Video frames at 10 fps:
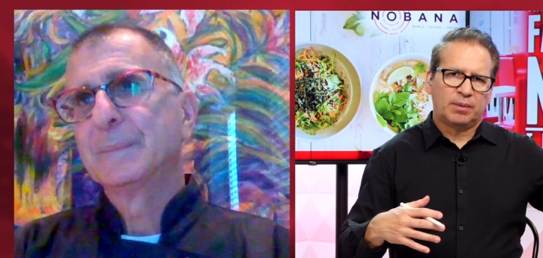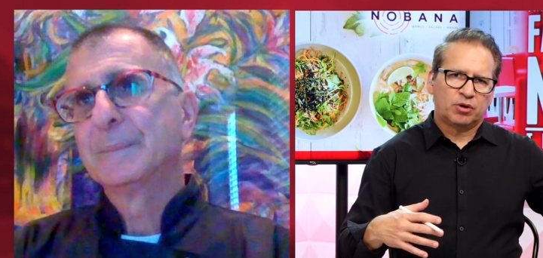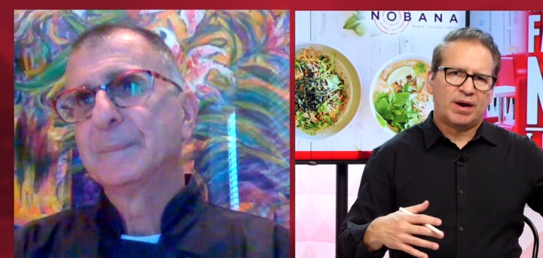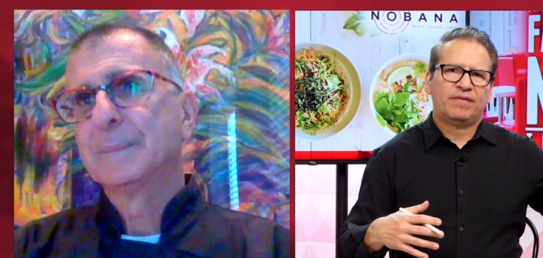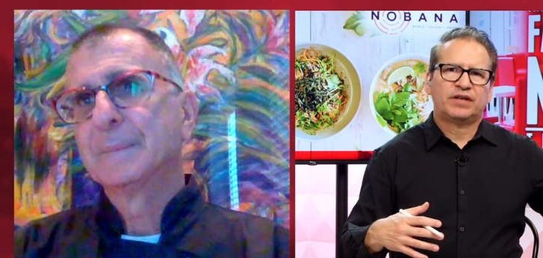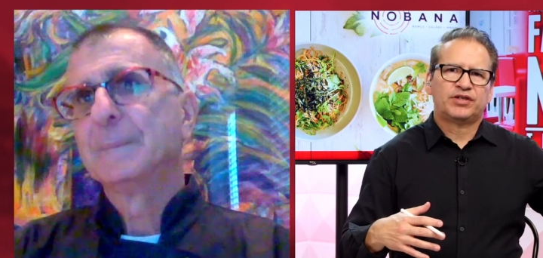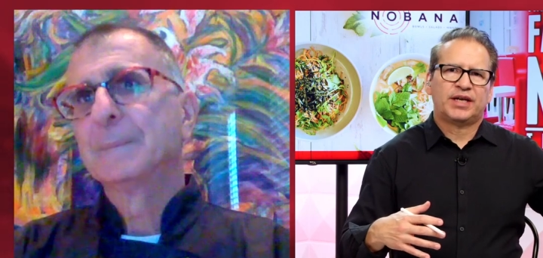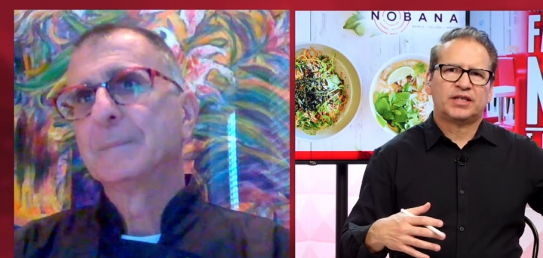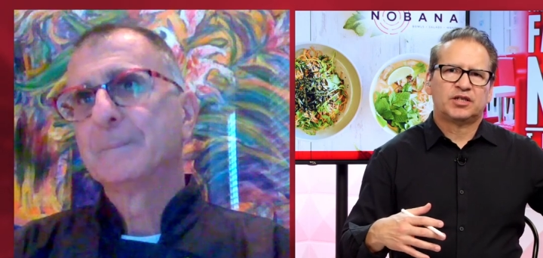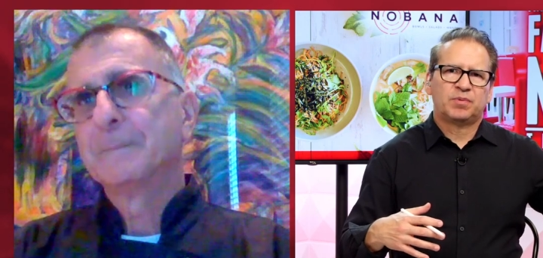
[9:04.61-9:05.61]
Speaker 1: demographic
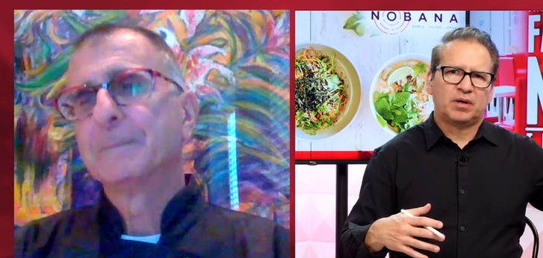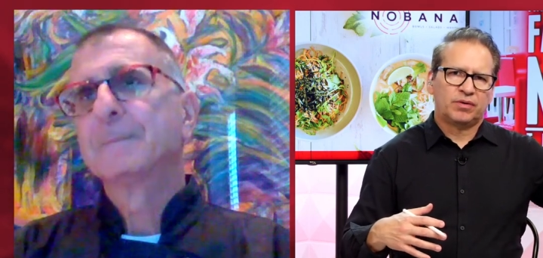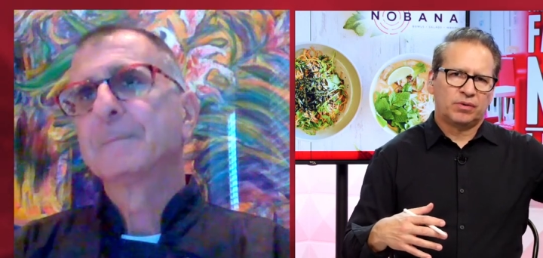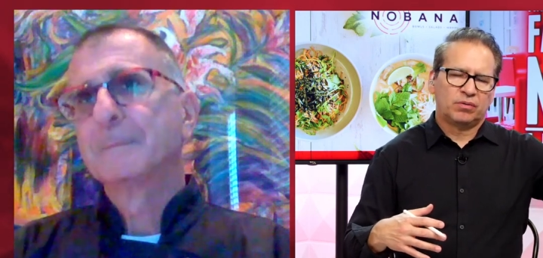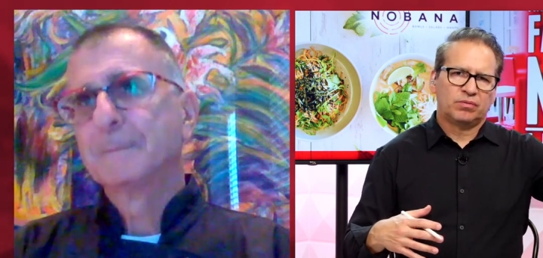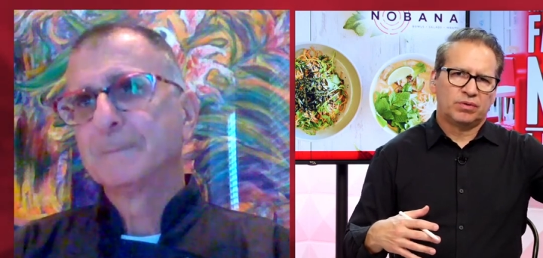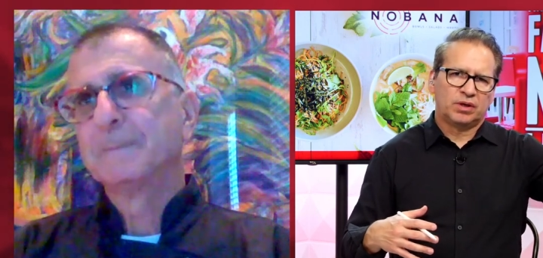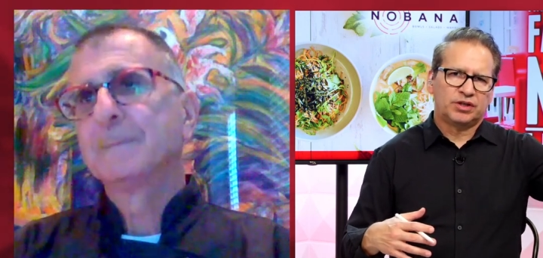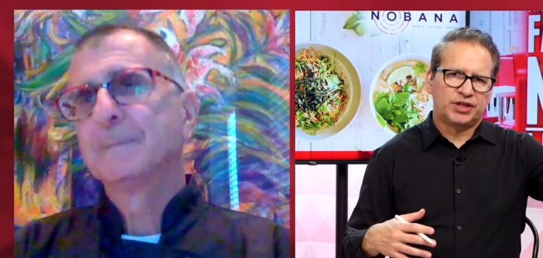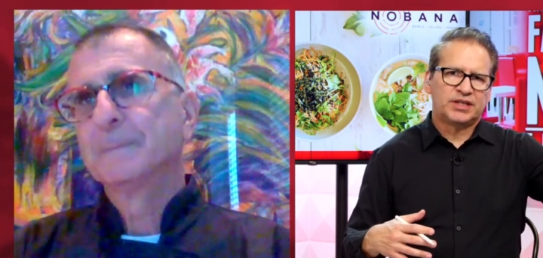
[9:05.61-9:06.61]
changes, but also the
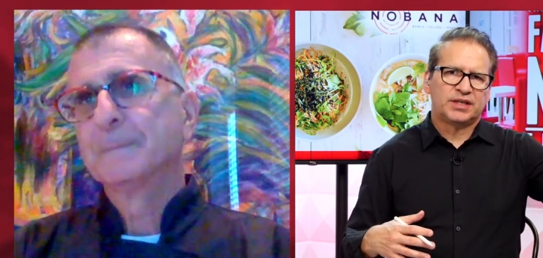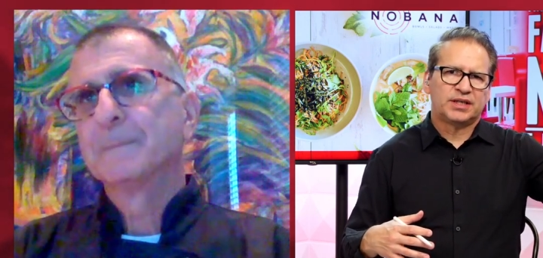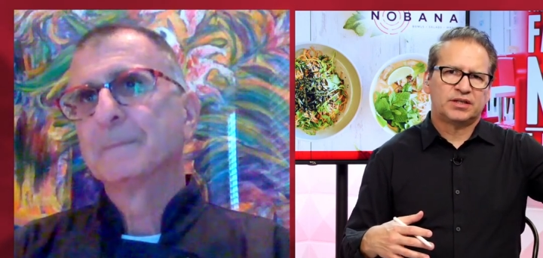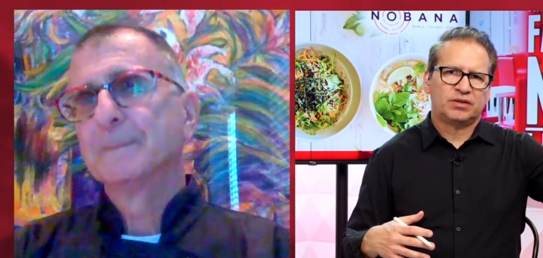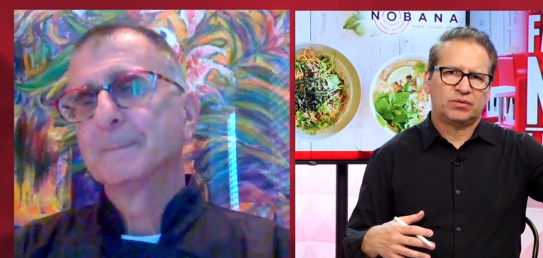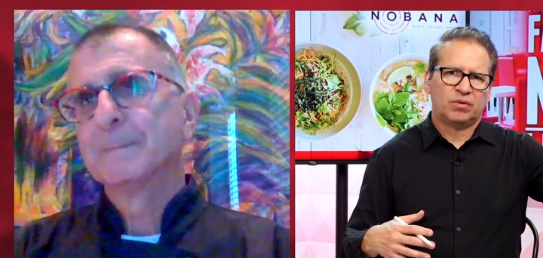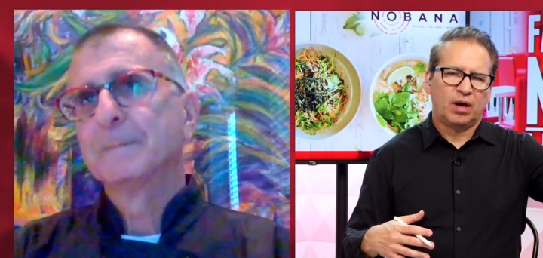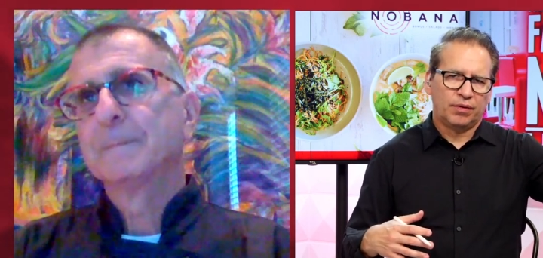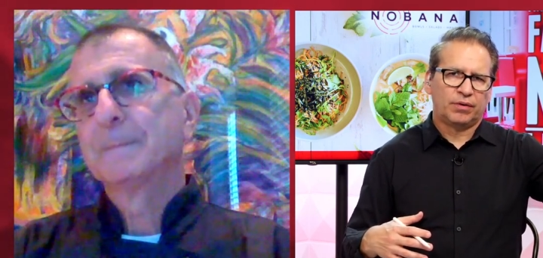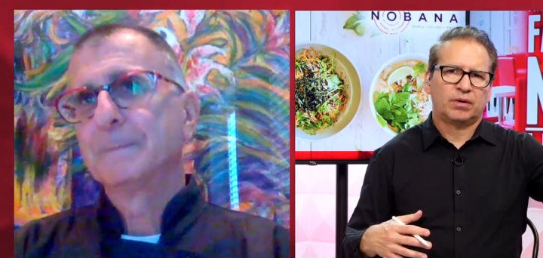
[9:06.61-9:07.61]
logistics to
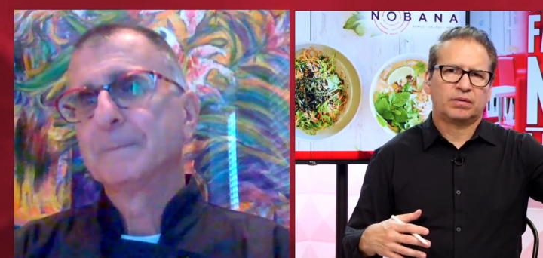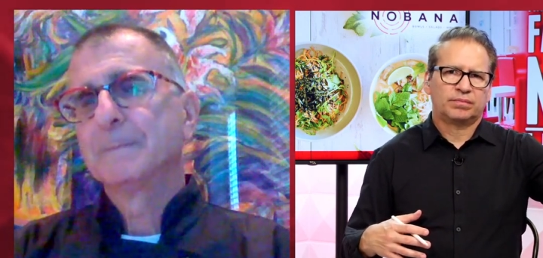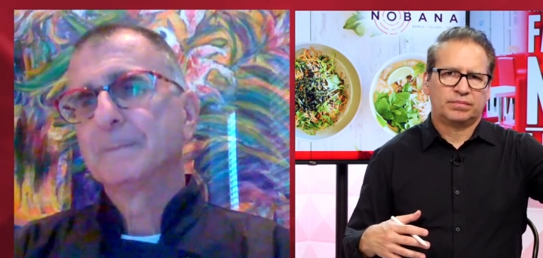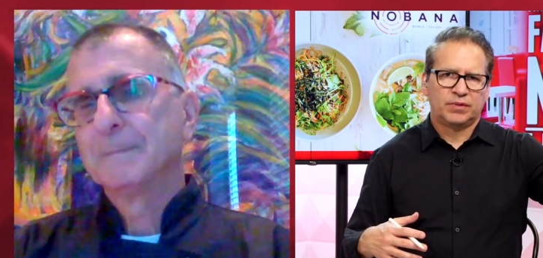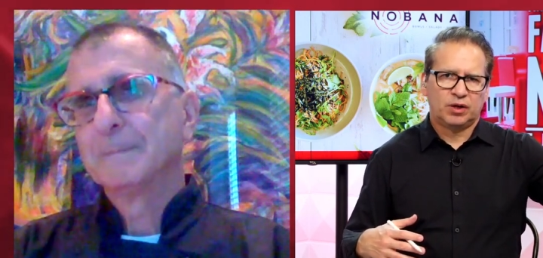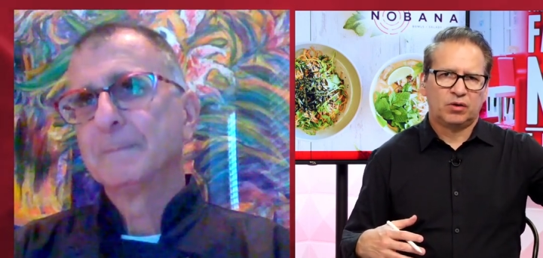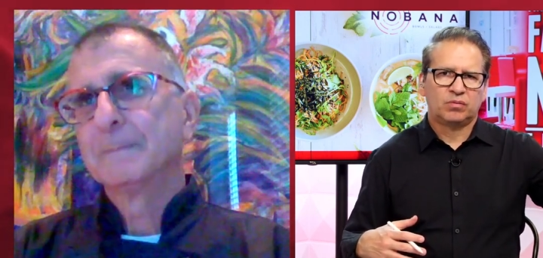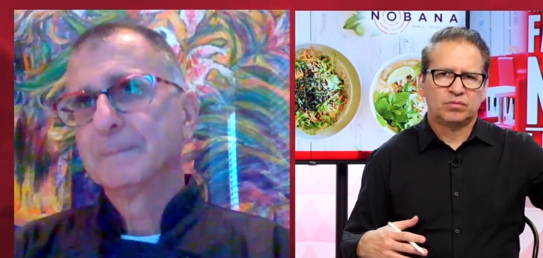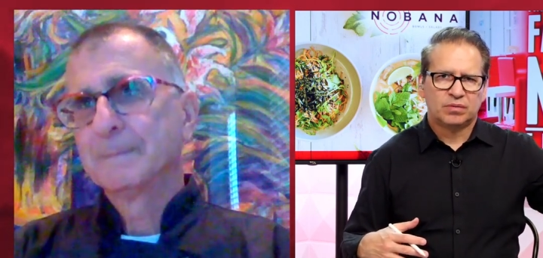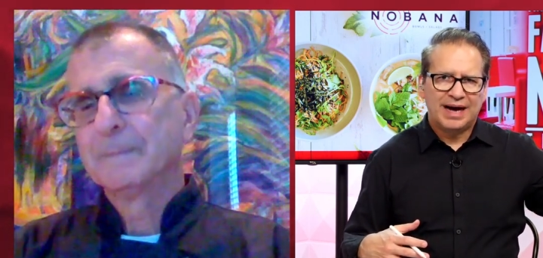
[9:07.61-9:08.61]
other, you
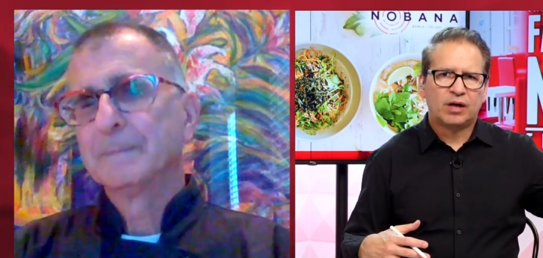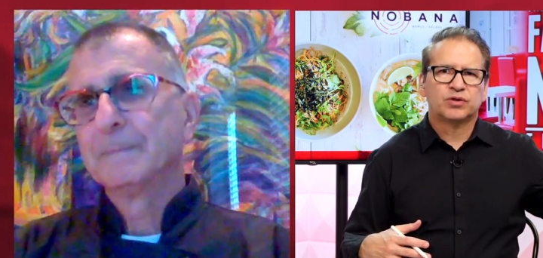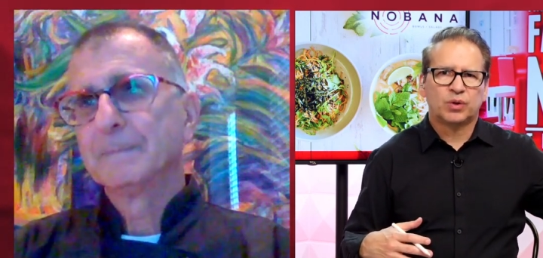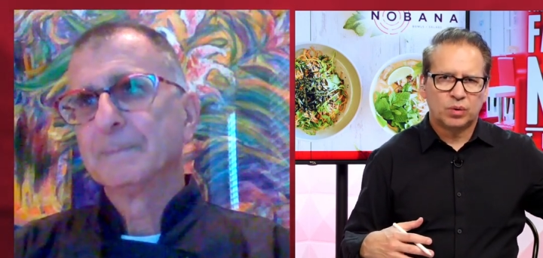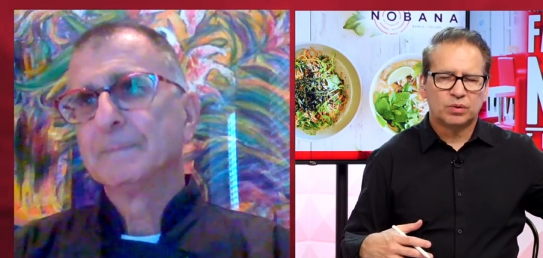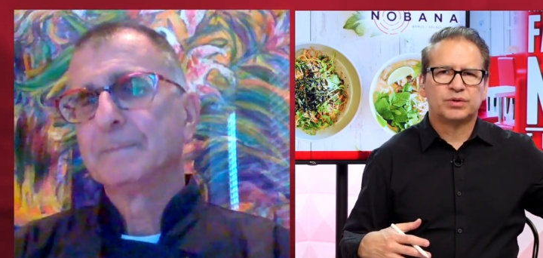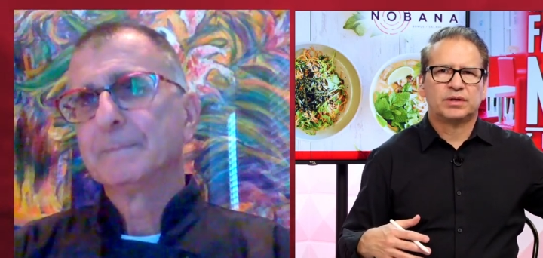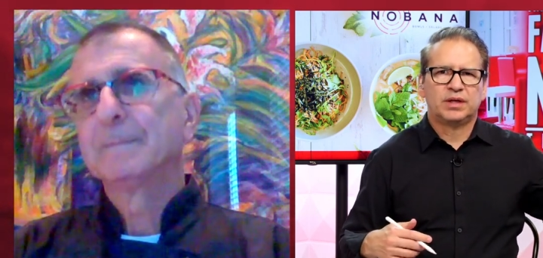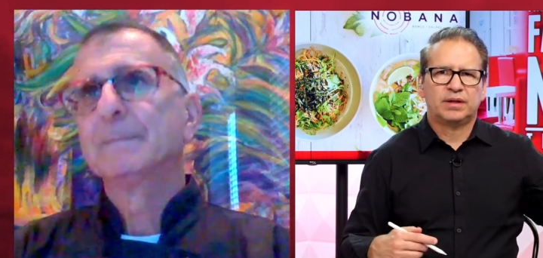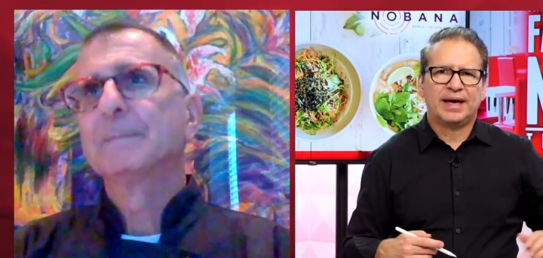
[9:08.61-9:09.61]
know,
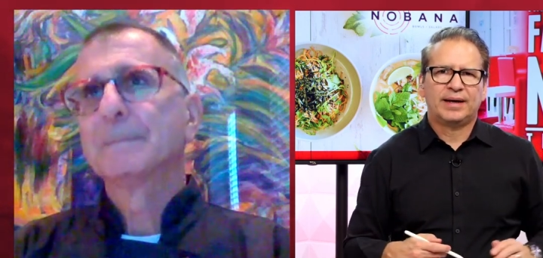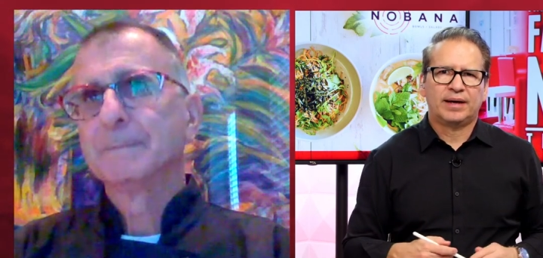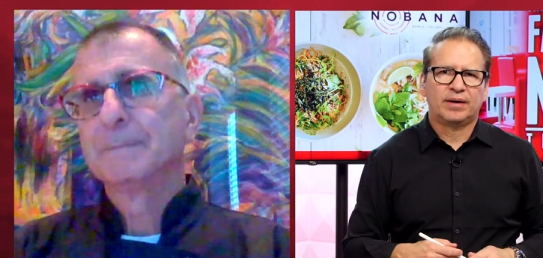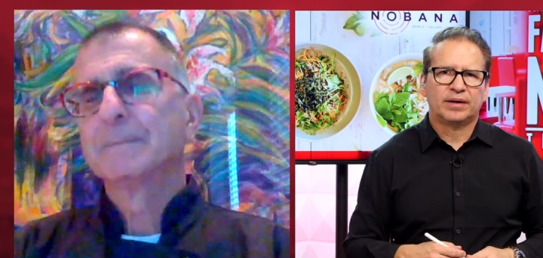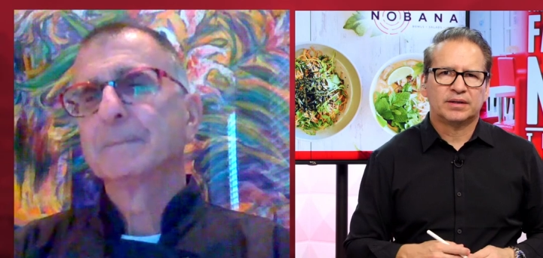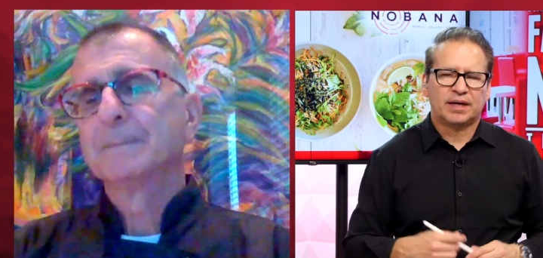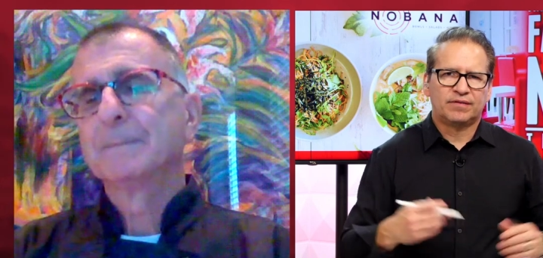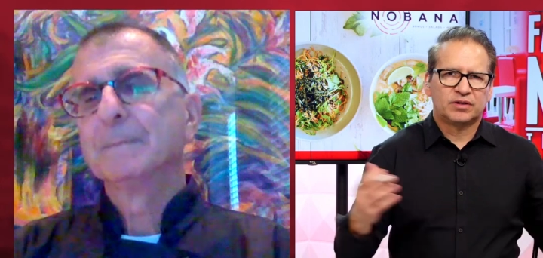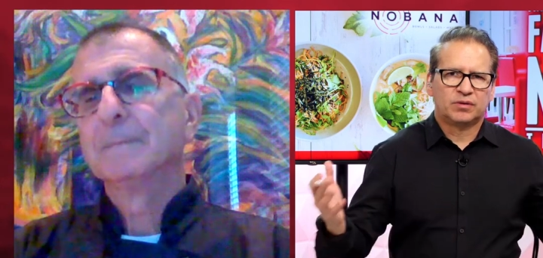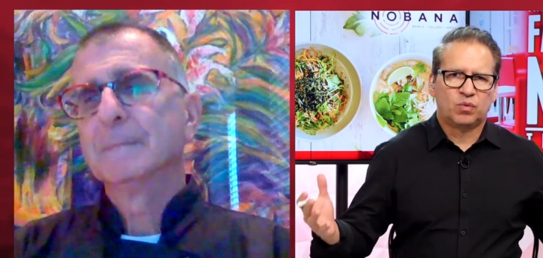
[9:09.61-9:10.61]
households in that area? Because
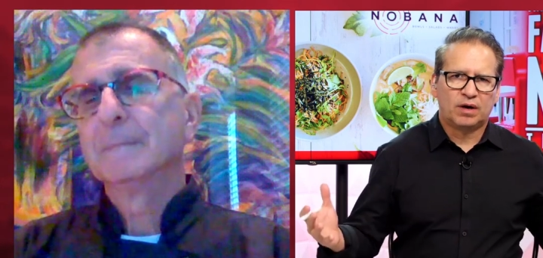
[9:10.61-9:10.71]
obviously